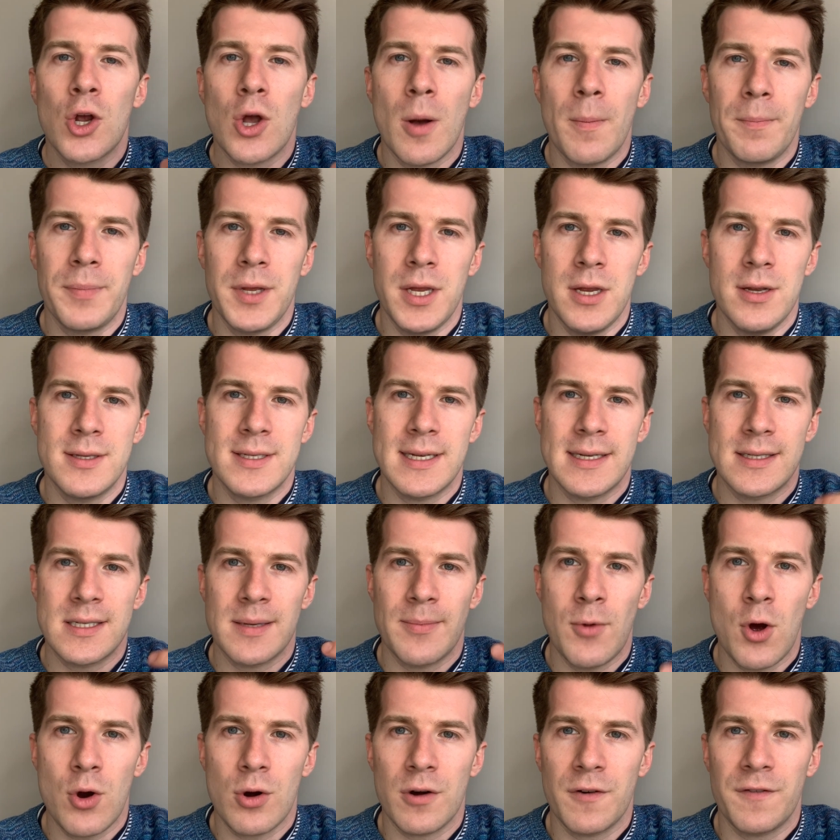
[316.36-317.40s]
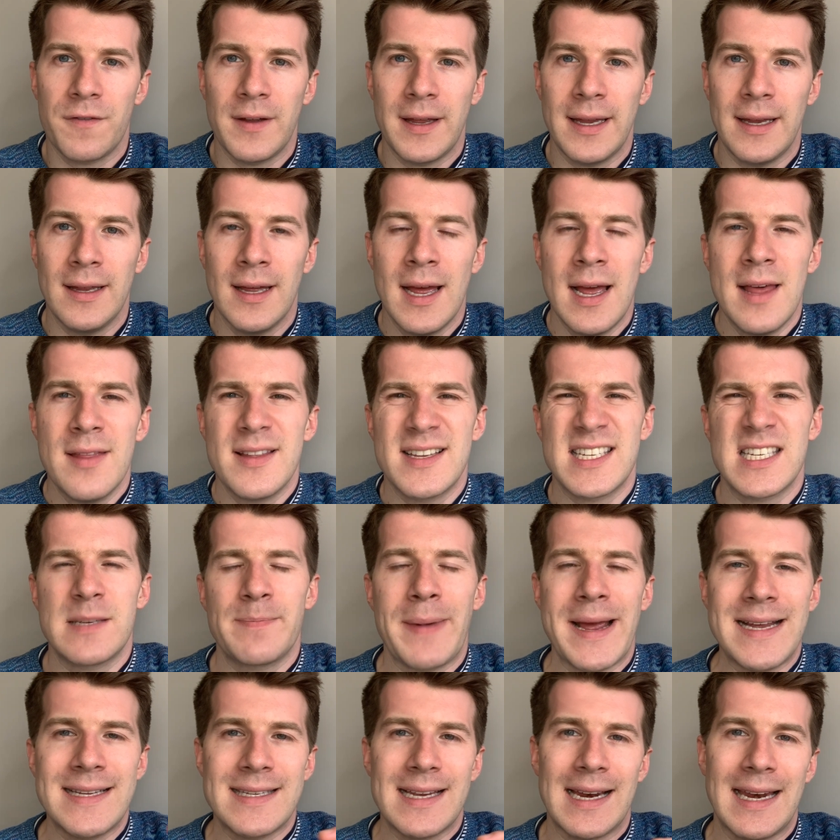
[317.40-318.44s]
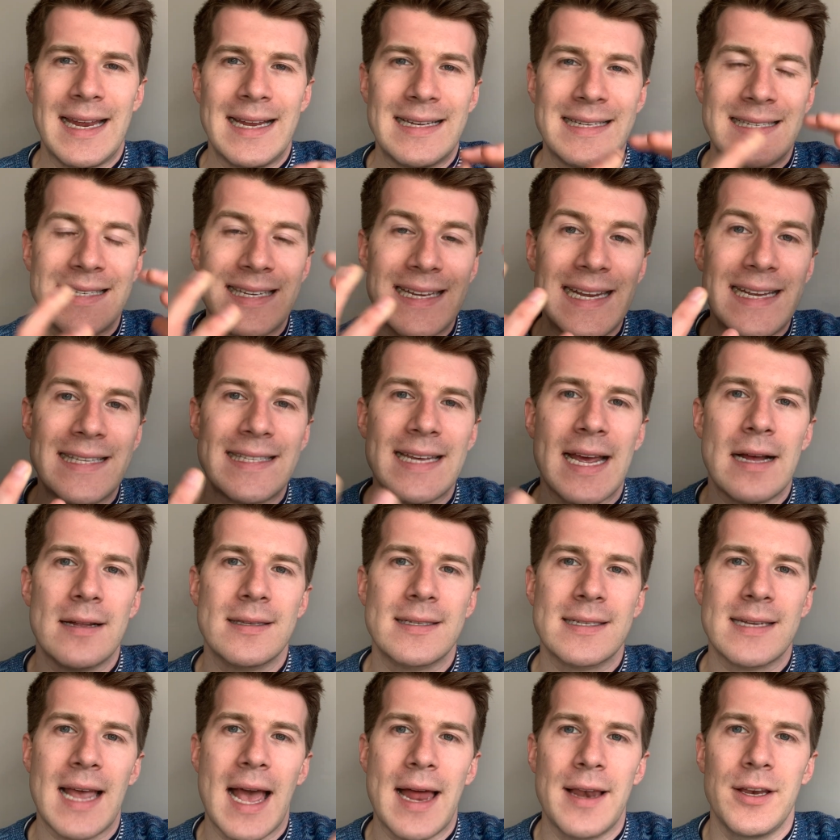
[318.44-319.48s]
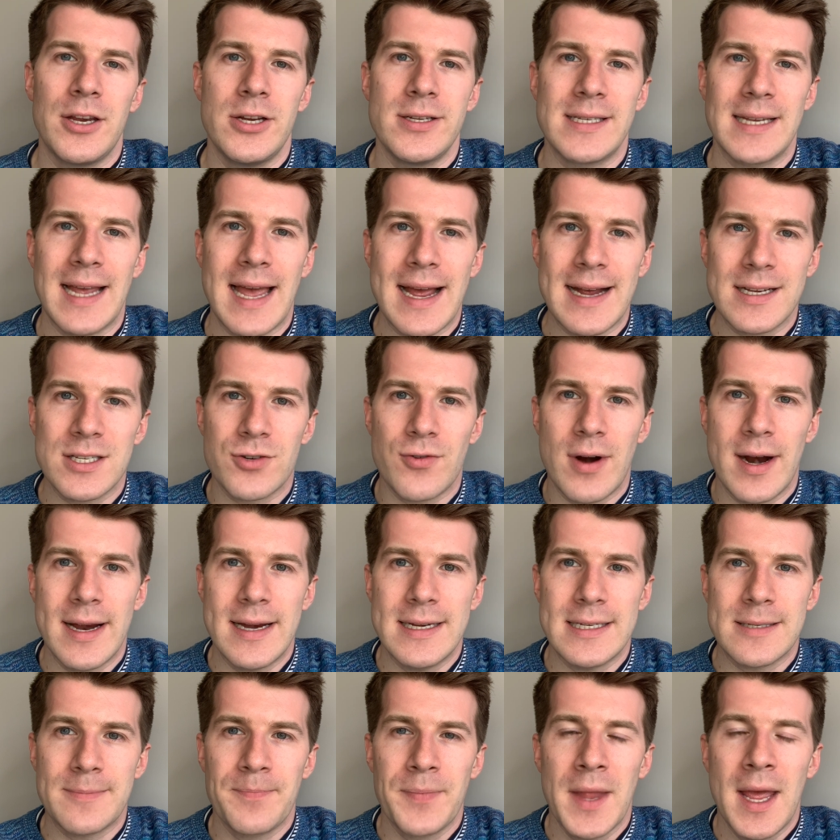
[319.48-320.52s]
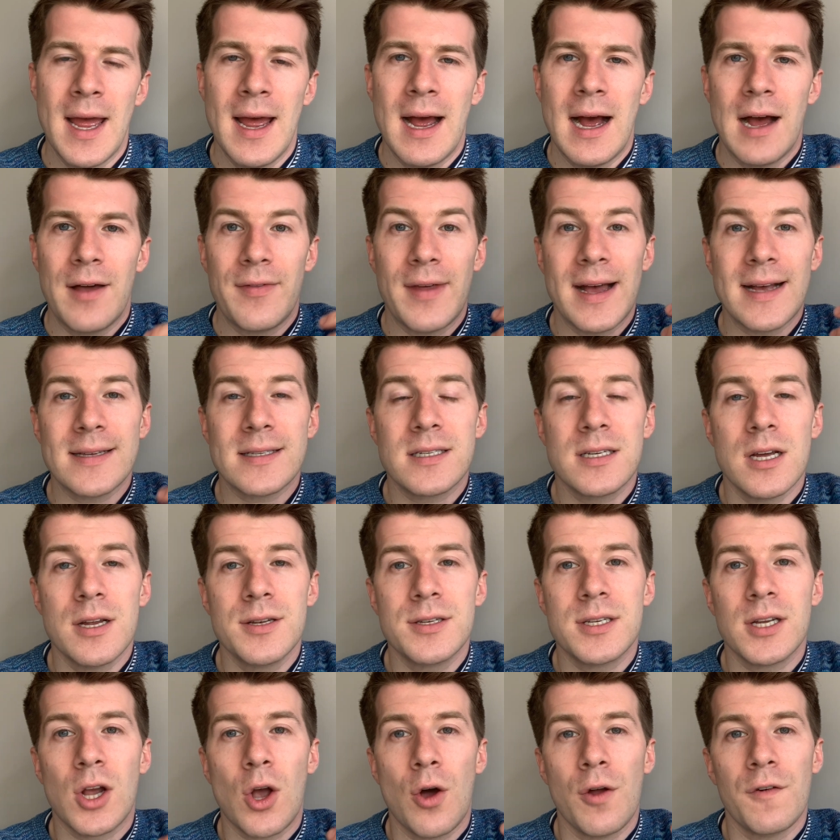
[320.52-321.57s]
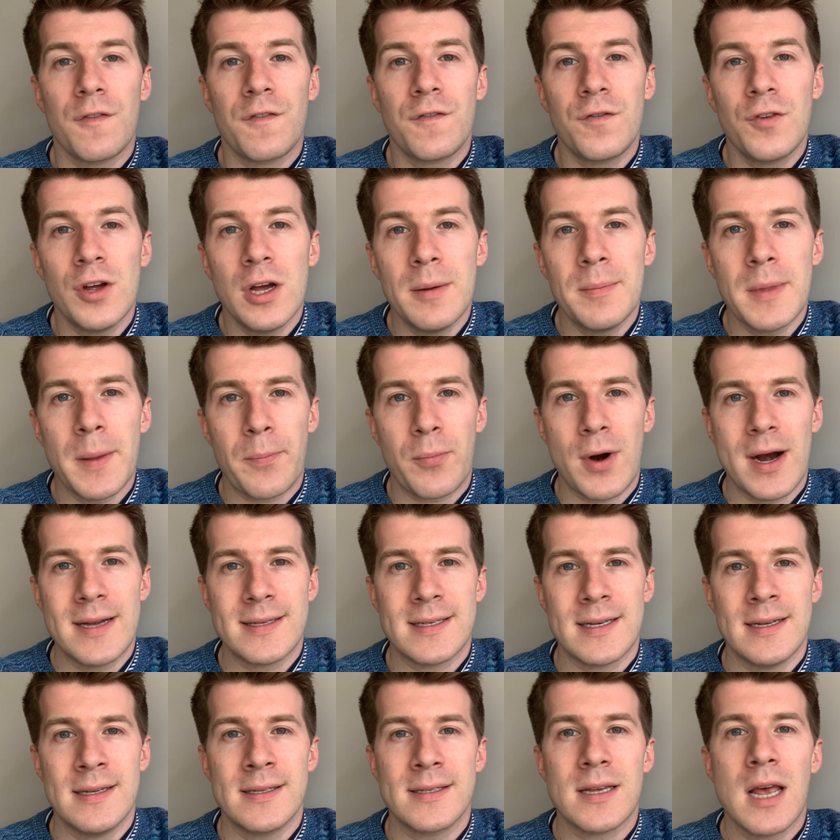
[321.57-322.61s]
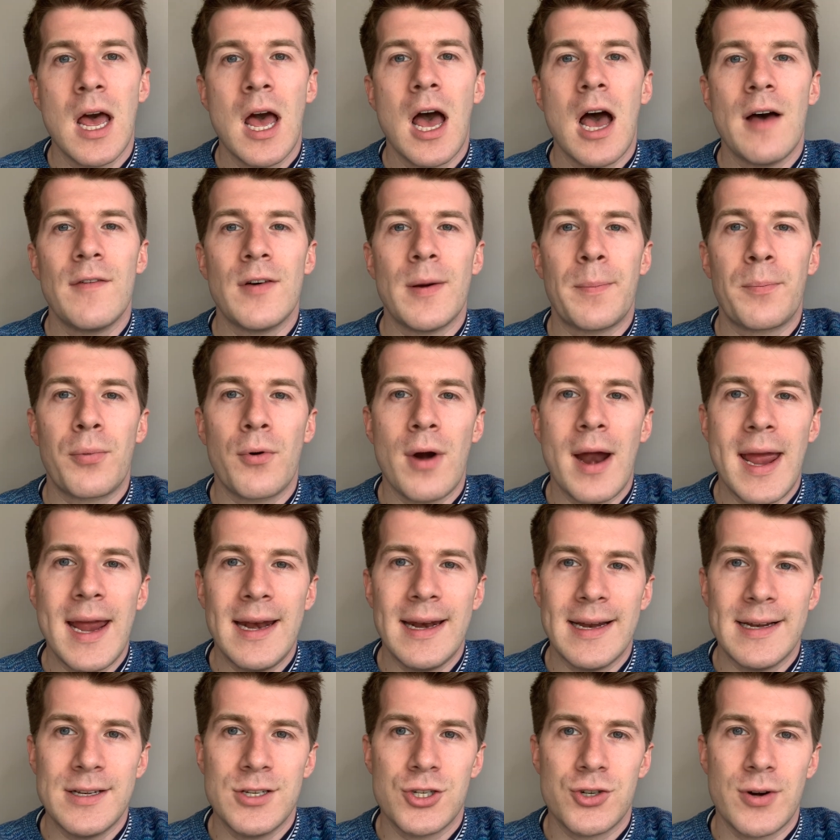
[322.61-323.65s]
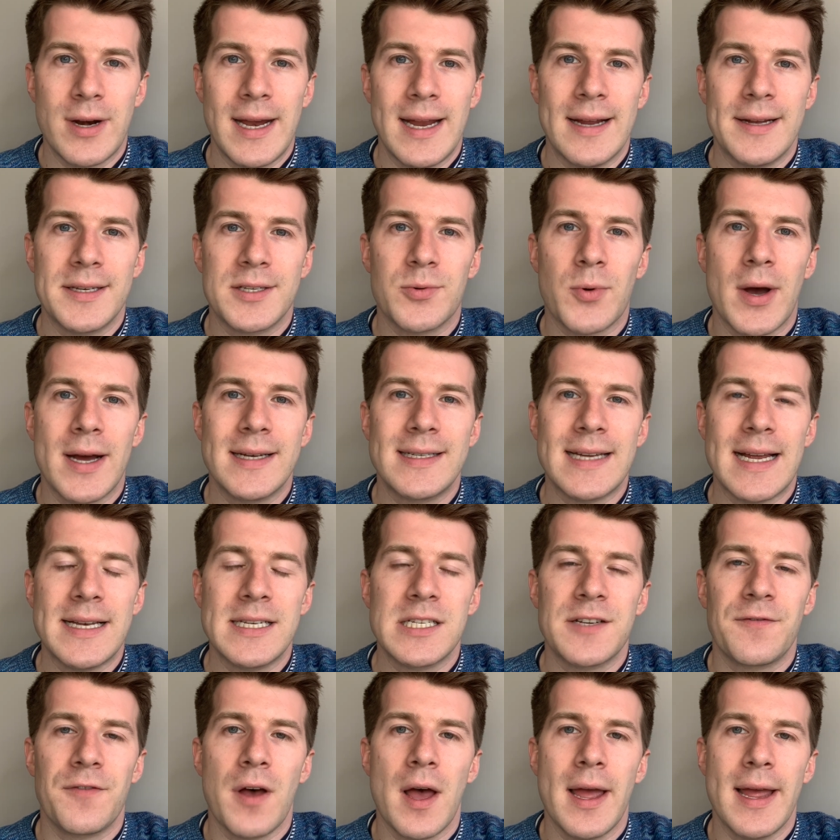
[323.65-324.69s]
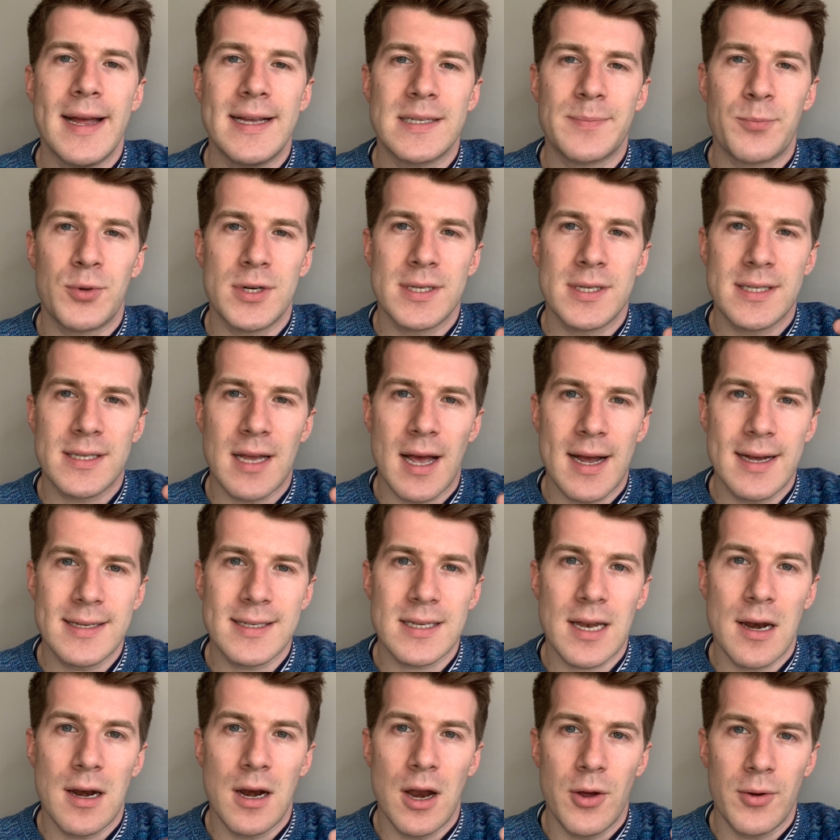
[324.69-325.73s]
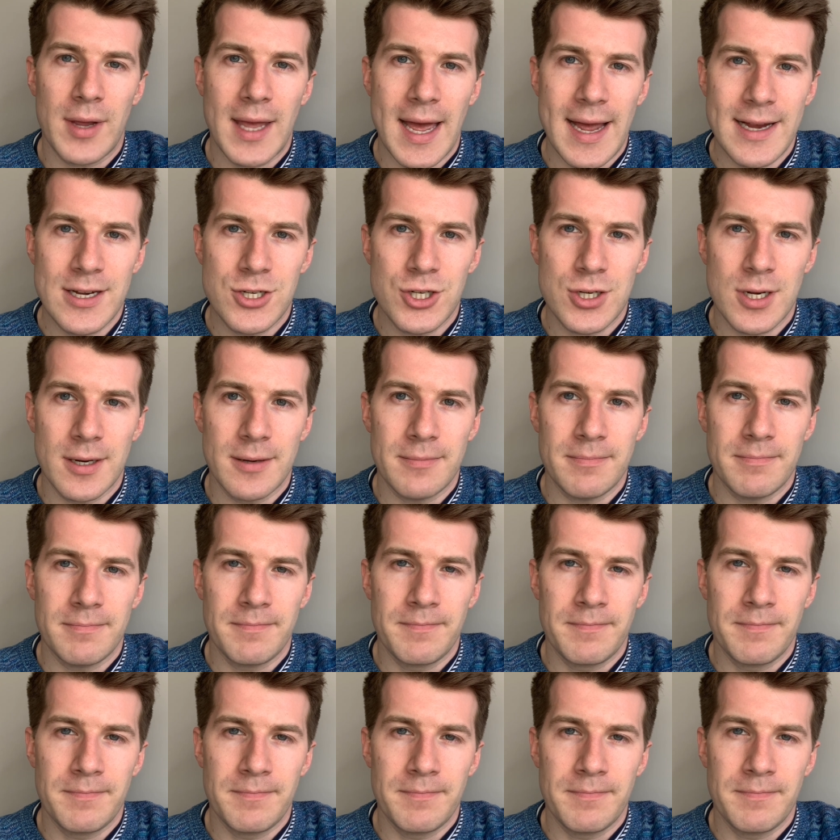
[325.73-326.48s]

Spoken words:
computed tomography. This is basically a detailed scan using x-rays. And that's done to confirm the presence of a brain injury and to identify its precise location.